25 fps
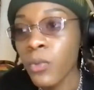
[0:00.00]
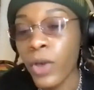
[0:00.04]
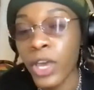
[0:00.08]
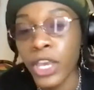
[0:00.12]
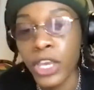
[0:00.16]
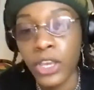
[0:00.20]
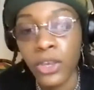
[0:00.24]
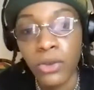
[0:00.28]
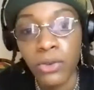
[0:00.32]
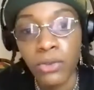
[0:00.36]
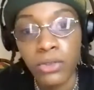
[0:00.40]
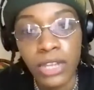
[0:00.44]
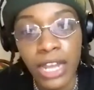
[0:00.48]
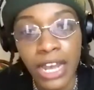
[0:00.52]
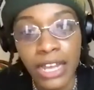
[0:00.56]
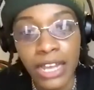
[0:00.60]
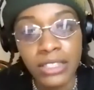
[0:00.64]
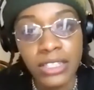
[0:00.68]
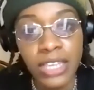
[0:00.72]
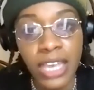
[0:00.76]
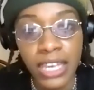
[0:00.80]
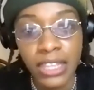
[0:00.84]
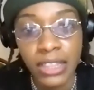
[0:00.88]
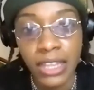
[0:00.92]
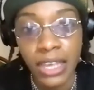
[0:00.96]
the way
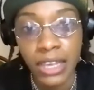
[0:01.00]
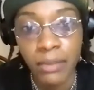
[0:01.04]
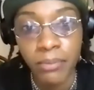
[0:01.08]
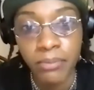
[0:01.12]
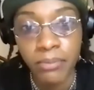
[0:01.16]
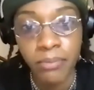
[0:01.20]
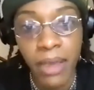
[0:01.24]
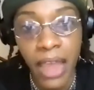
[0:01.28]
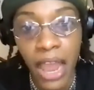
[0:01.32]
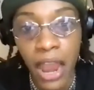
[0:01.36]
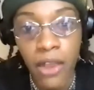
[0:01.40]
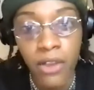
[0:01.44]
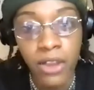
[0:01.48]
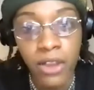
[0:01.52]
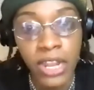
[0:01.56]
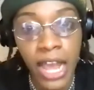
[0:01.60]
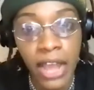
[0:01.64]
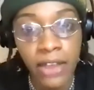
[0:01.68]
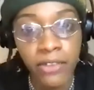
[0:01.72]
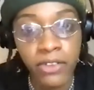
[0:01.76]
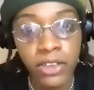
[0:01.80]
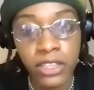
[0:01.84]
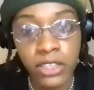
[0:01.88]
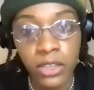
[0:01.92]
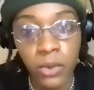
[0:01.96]
not saying that
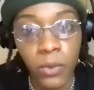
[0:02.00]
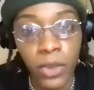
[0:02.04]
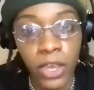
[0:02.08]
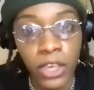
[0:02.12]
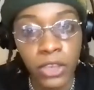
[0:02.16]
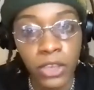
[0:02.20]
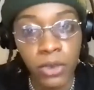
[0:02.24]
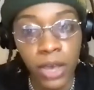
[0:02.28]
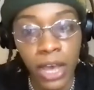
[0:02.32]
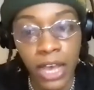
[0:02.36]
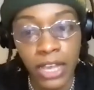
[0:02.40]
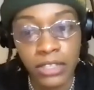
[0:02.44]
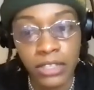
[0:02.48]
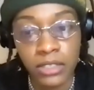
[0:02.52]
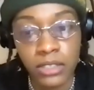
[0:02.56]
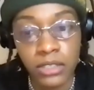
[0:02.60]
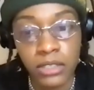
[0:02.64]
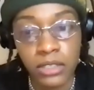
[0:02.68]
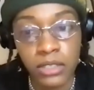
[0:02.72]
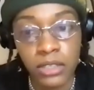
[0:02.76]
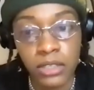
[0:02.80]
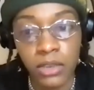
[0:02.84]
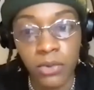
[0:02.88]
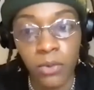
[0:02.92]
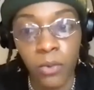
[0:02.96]
paralleling the way you
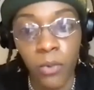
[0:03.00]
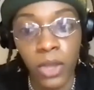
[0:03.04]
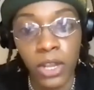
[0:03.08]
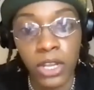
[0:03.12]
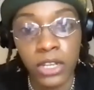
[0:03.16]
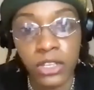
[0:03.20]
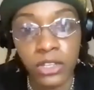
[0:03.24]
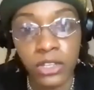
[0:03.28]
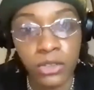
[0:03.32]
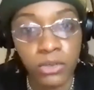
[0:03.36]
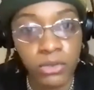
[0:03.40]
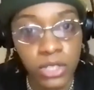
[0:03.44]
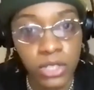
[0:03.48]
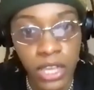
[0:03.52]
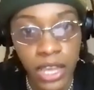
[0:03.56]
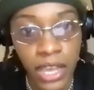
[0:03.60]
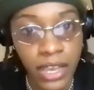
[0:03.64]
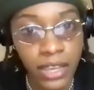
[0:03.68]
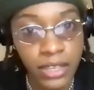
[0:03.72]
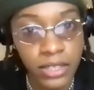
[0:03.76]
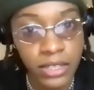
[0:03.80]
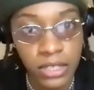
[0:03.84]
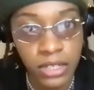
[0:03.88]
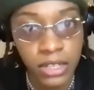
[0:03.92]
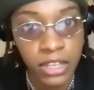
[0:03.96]
guys wanted to do
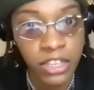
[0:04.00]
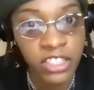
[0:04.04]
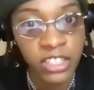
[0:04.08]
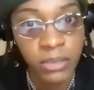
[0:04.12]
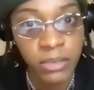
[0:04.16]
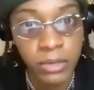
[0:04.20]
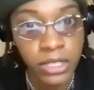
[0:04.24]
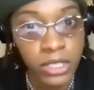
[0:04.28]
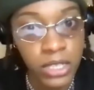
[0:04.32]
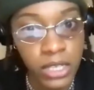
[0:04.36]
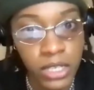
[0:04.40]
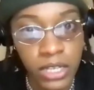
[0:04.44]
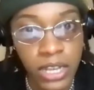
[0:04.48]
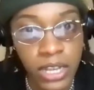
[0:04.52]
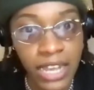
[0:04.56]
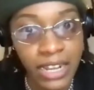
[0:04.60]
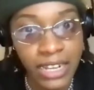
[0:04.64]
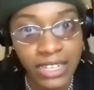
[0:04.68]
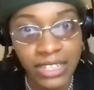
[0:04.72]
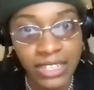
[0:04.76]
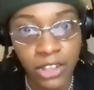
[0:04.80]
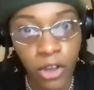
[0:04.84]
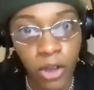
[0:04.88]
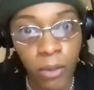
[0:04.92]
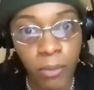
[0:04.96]
sex and intimacy,
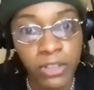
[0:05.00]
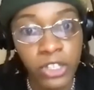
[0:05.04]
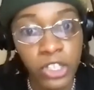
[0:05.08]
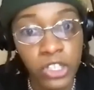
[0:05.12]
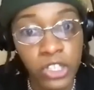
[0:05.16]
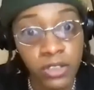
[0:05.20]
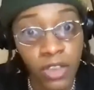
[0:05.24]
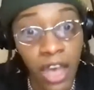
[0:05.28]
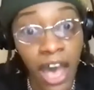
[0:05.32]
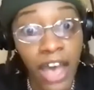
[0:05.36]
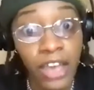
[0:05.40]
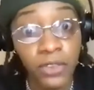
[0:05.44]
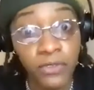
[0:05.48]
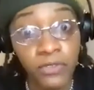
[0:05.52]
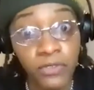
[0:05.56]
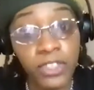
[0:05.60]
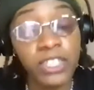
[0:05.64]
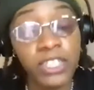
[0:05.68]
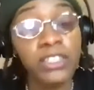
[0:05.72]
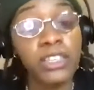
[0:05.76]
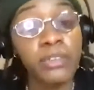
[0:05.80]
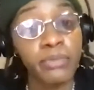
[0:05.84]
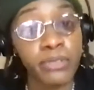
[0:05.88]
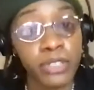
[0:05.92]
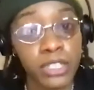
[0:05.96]
not at all, but just how you
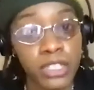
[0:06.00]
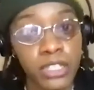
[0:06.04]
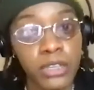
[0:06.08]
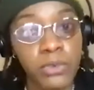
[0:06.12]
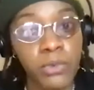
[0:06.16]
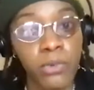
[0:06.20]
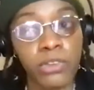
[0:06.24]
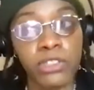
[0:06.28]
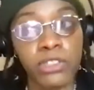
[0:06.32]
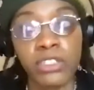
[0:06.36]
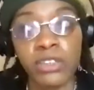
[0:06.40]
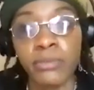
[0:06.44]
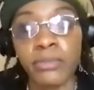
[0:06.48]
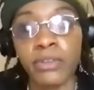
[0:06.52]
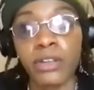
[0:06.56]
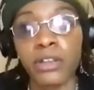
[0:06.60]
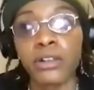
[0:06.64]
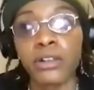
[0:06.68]
physically presented was